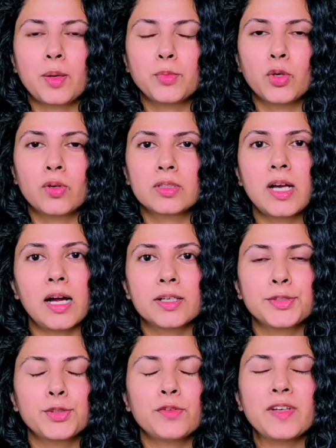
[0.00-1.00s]
from your
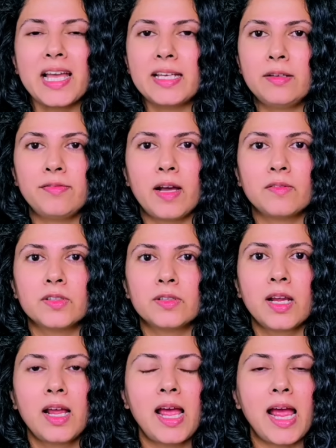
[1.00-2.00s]
garden of any
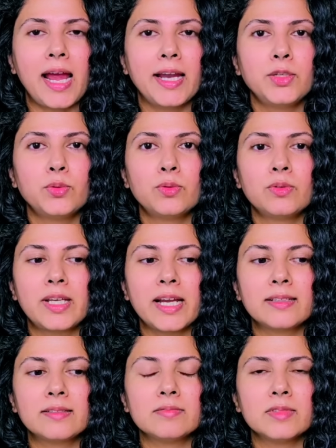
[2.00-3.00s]
flower, and you
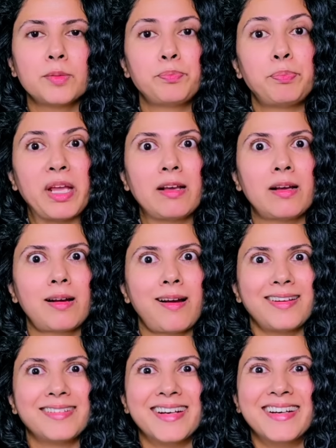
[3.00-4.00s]
get the pink
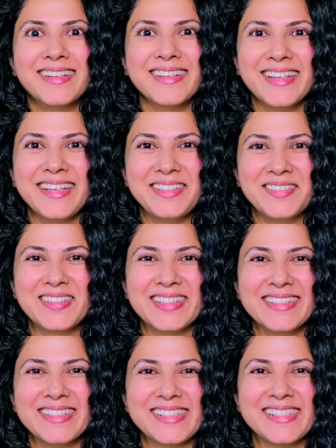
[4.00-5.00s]
color in your
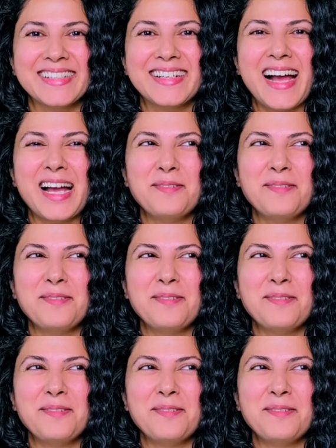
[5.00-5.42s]
conditioner.